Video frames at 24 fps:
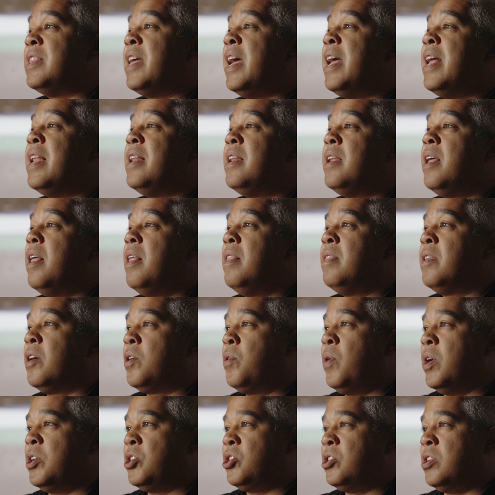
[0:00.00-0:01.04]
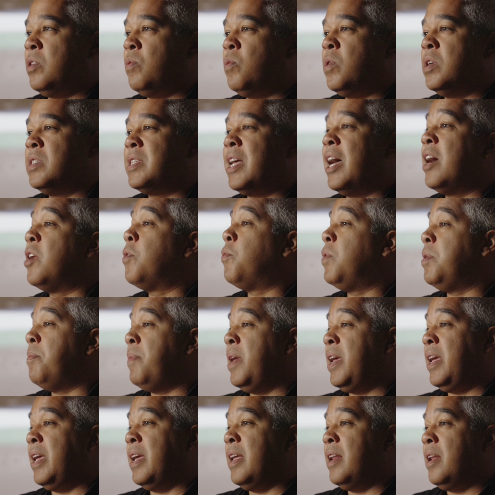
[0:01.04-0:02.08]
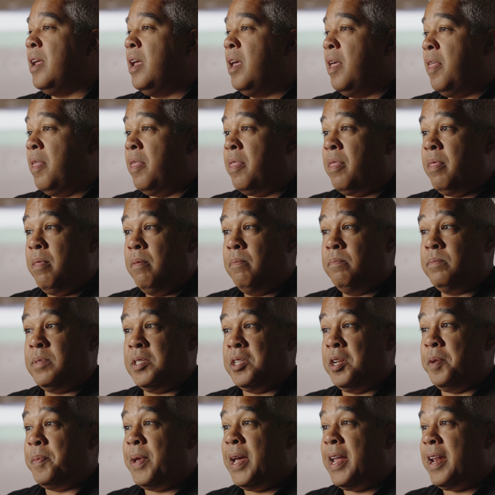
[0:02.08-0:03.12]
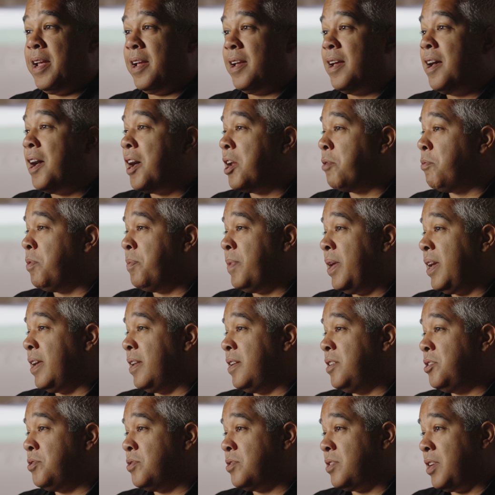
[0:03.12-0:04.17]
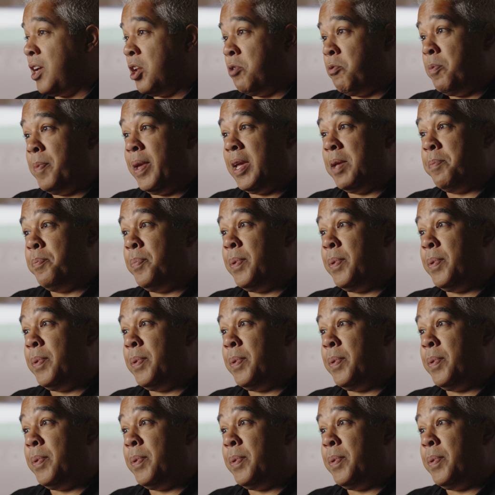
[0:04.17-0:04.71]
then the question was, how do we make it cinematic? How do we make it interesting? How do we make it